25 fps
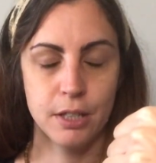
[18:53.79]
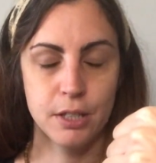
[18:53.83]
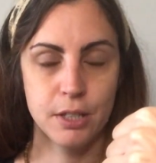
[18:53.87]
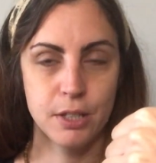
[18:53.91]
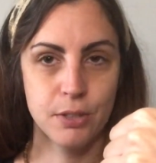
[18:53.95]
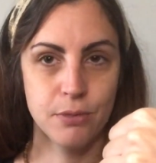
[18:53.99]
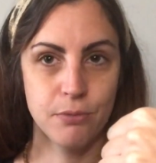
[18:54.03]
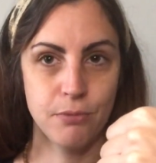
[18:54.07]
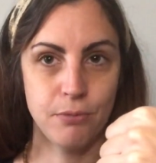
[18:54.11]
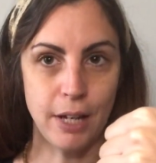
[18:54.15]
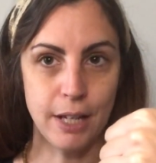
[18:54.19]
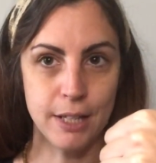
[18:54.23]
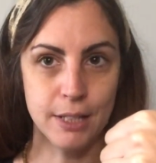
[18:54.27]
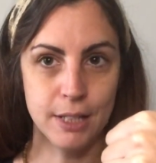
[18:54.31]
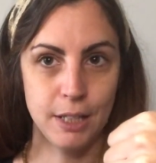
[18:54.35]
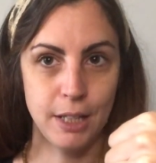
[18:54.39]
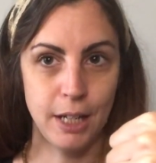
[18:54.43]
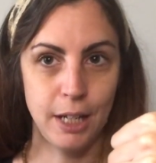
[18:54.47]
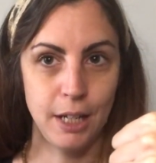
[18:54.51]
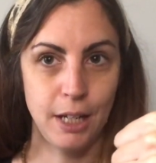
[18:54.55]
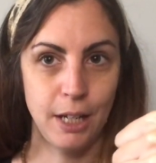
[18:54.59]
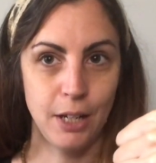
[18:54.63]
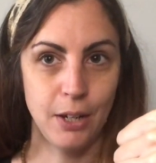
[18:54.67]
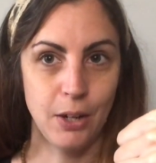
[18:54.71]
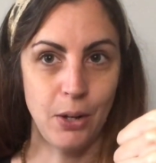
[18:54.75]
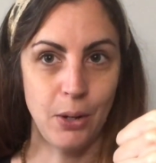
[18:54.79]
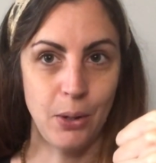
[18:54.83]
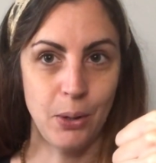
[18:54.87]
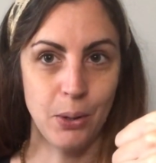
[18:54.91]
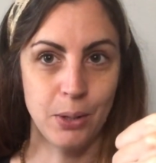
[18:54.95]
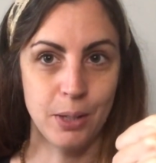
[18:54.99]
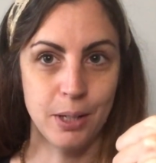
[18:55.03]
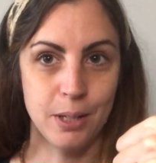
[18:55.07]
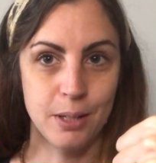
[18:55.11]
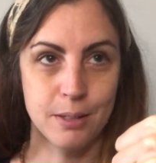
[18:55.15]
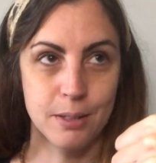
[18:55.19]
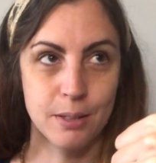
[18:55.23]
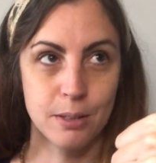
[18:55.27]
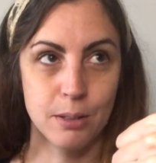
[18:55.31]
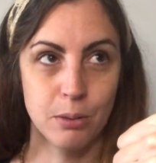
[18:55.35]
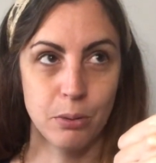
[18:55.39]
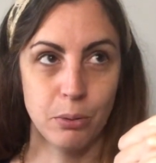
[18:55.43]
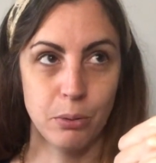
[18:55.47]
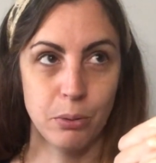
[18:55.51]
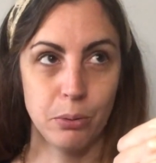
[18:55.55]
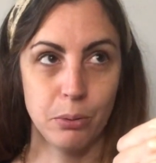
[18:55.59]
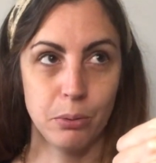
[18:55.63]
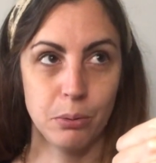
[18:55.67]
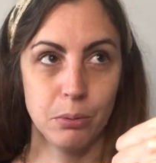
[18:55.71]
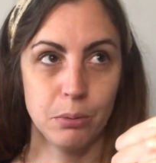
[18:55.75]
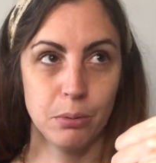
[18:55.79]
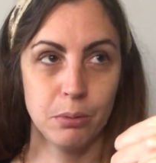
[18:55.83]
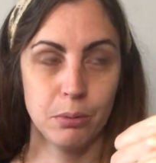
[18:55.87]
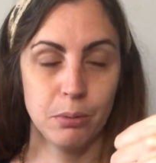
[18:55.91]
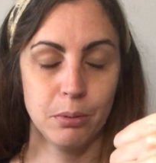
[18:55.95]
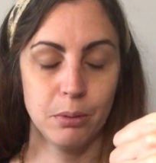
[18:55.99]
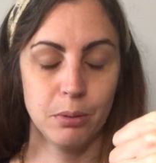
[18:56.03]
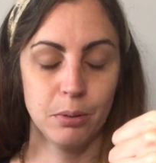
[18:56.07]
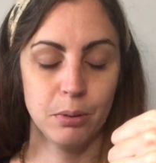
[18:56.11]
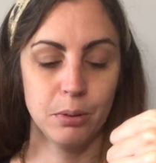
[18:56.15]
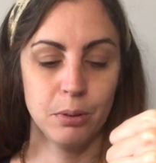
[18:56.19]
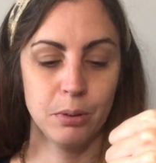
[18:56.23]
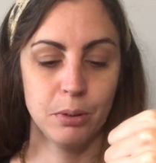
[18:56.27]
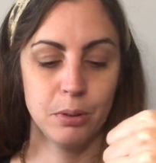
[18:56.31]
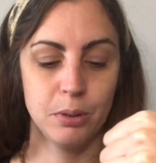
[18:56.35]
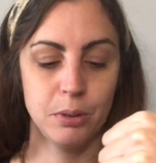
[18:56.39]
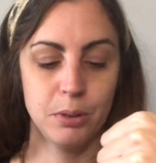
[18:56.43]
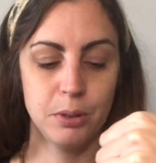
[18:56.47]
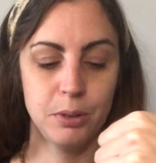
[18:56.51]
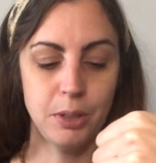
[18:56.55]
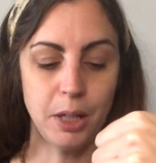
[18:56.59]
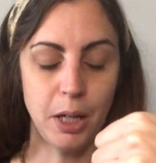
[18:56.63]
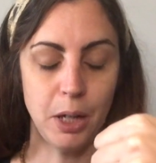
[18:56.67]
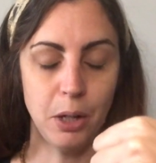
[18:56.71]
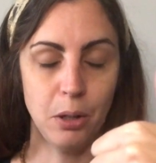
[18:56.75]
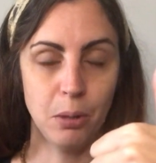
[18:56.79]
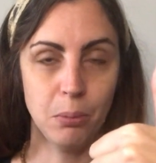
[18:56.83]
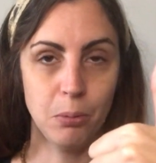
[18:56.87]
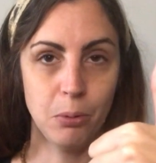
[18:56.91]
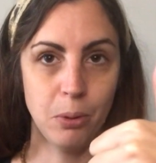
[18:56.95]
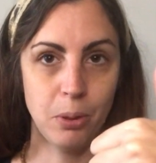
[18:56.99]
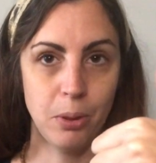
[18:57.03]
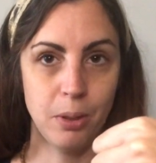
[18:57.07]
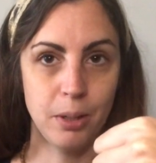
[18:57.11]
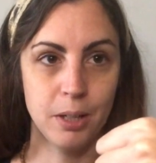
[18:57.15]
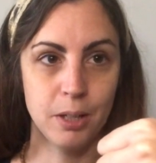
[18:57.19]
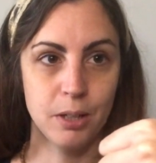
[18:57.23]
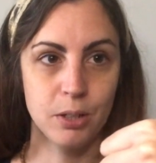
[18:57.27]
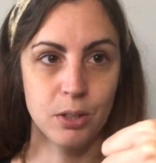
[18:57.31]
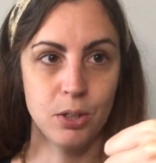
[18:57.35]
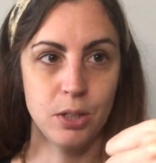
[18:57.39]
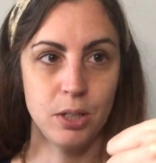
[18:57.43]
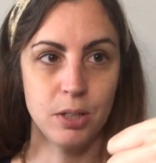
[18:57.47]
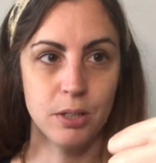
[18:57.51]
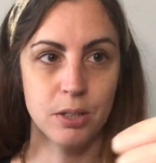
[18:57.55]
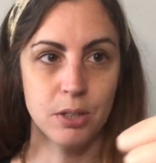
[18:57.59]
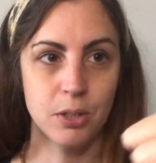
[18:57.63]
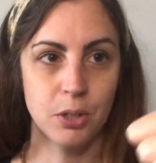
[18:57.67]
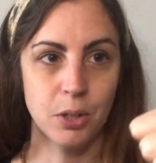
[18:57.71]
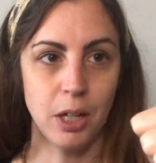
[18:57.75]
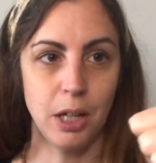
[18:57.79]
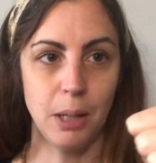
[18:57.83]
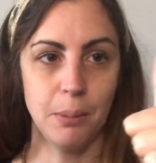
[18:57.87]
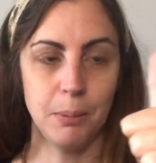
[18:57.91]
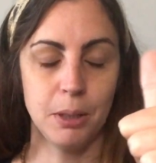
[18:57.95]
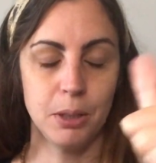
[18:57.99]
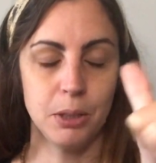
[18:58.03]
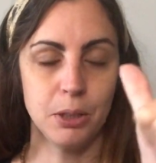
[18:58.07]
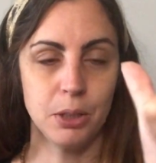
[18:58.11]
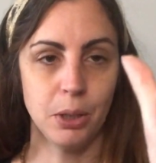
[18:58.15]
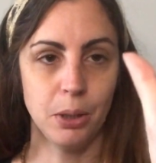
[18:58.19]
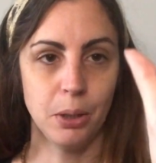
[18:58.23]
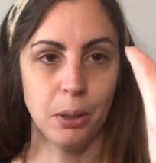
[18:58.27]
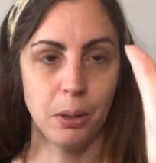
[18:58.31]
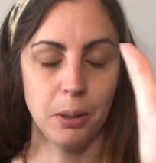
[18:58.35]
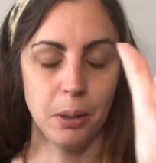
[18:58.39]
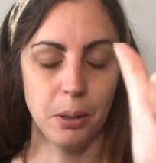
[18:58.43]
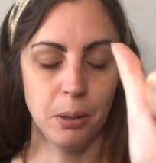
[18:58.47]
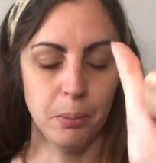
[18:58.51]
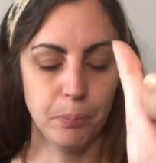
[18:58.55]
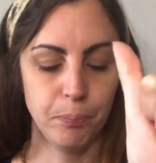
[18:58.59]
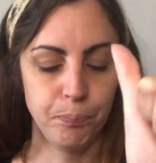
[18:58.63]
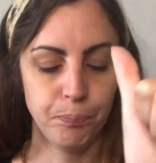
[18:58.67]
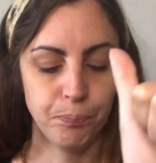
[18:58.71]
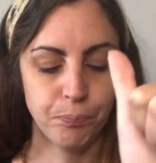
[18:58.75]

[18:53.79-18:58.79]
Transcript: It's fascinating, all these little terrible things she's ascribing to her thumb.